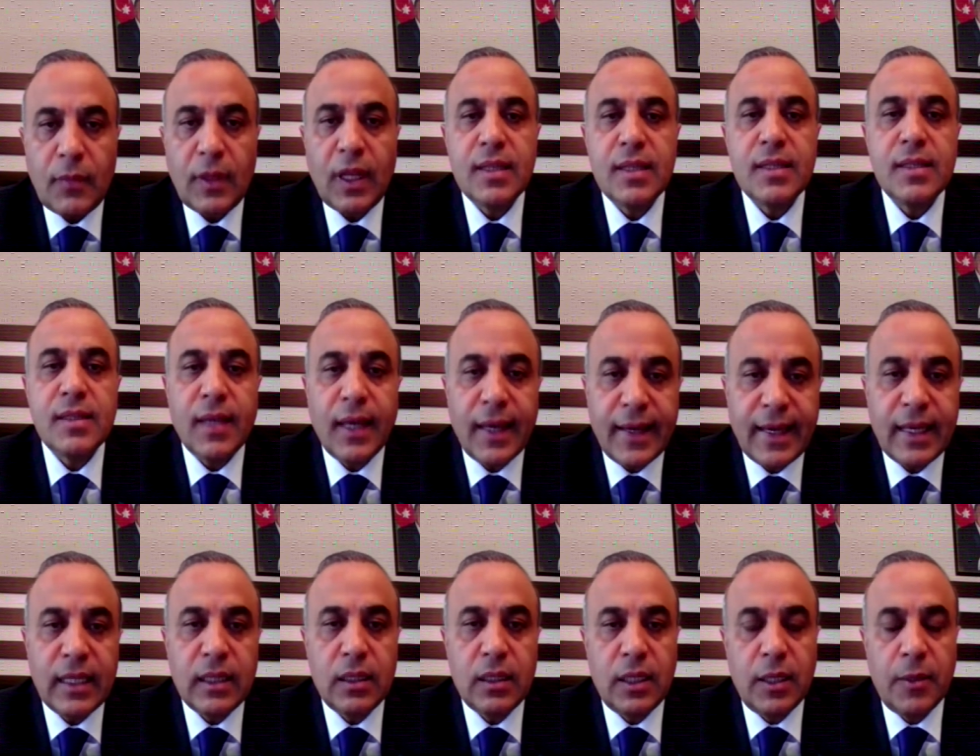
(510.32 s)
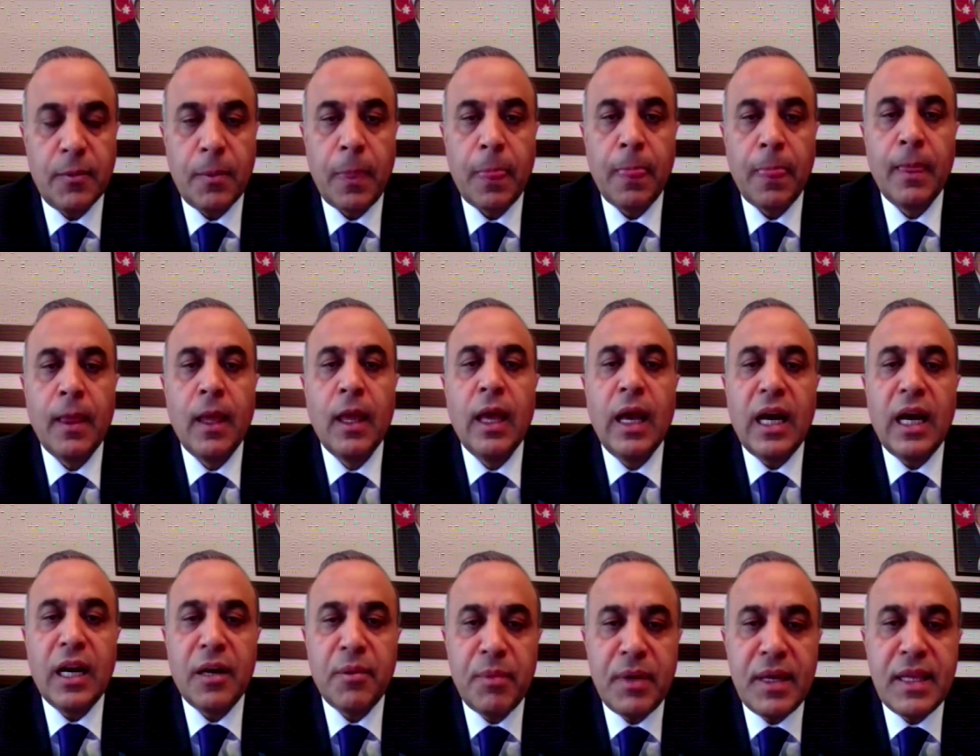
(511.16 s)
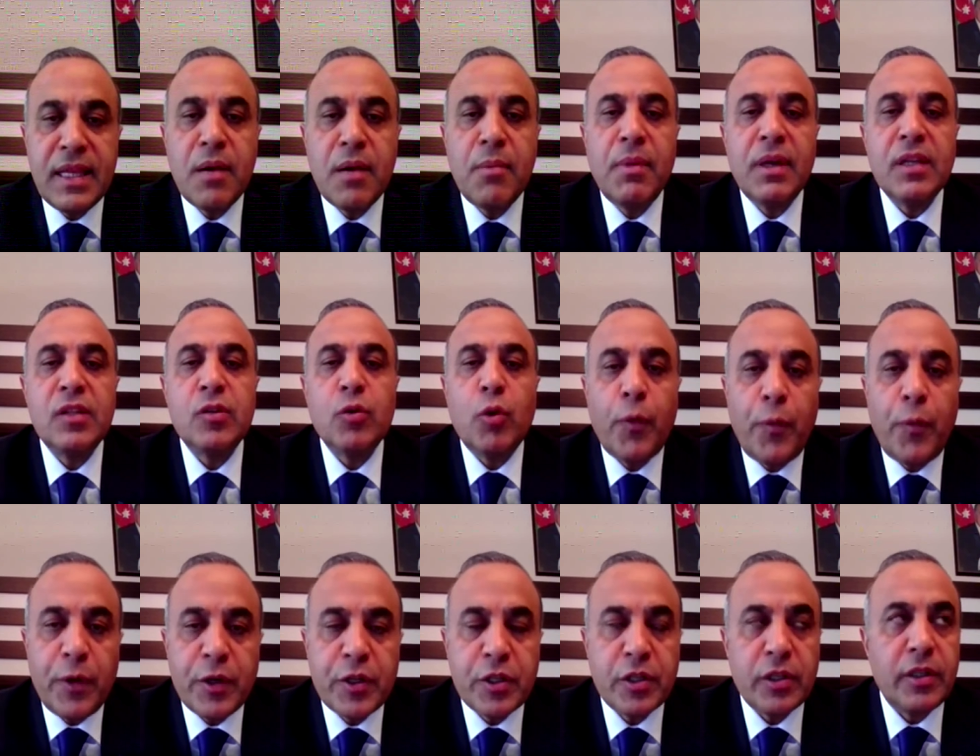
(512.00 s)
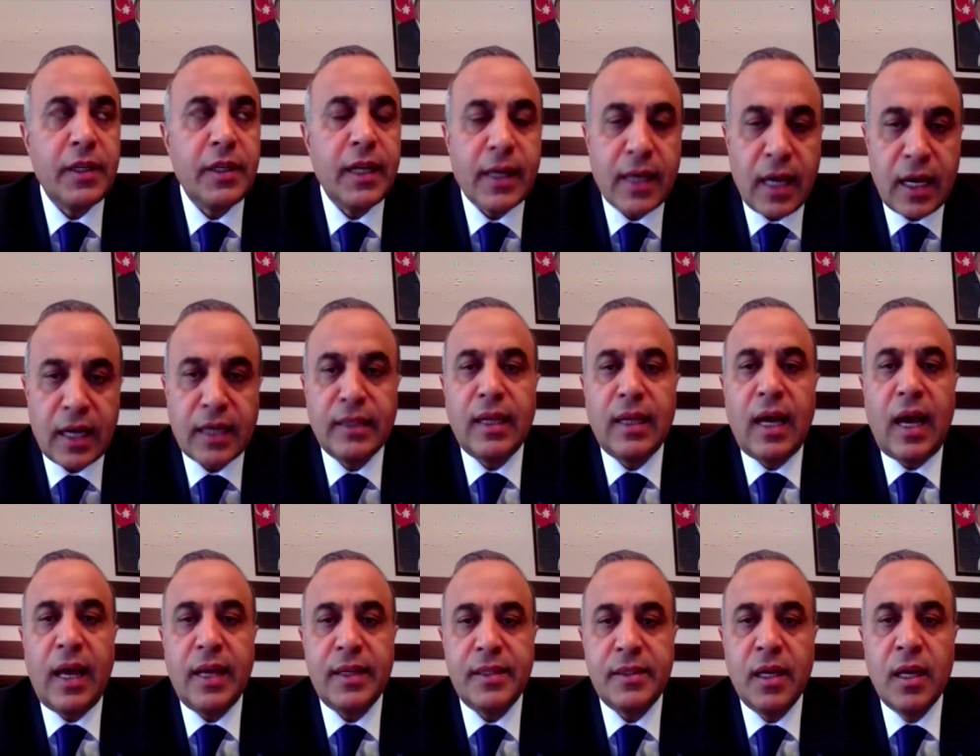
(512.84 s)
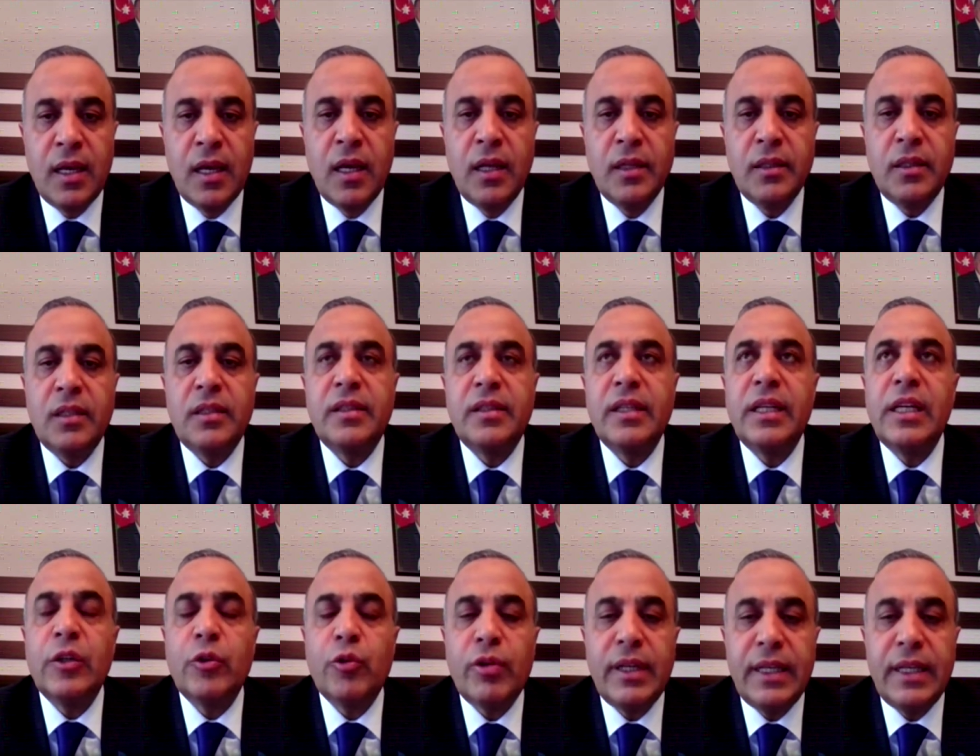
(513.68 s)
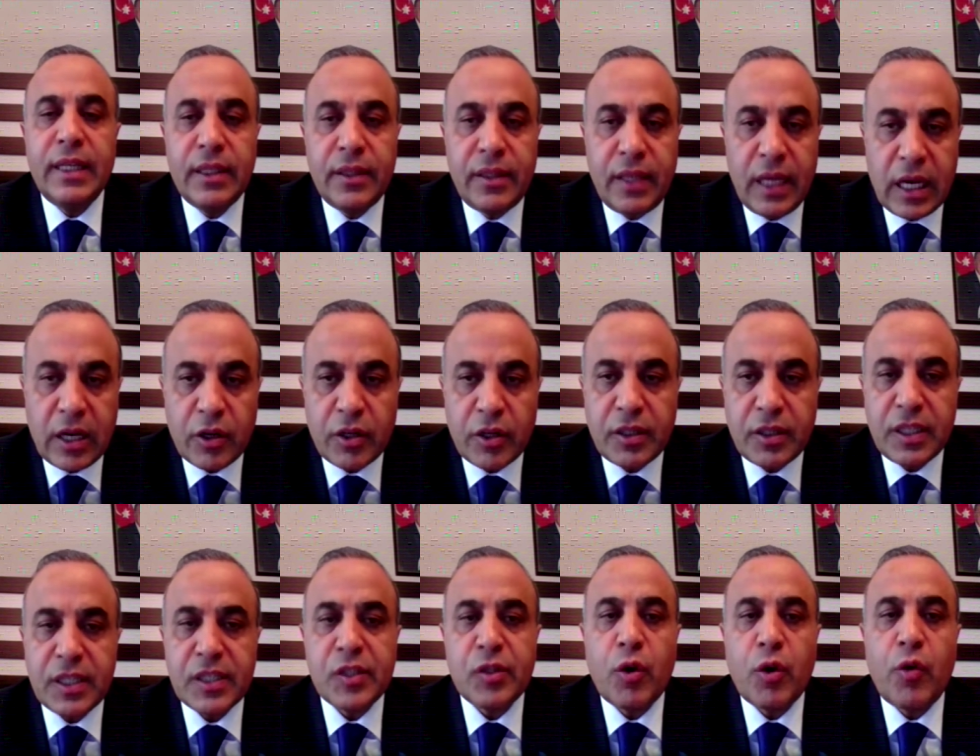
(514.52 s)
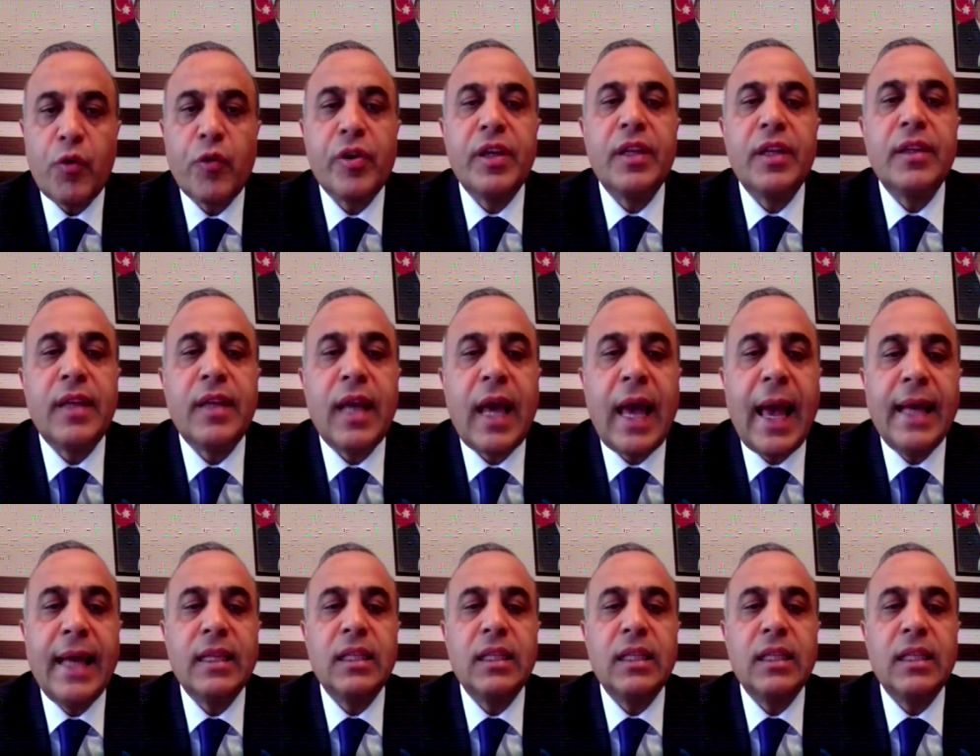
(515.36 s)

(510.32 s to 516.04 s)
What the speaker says: Secondly, Armenia must officially recognize the territorial integrity, sovereignty,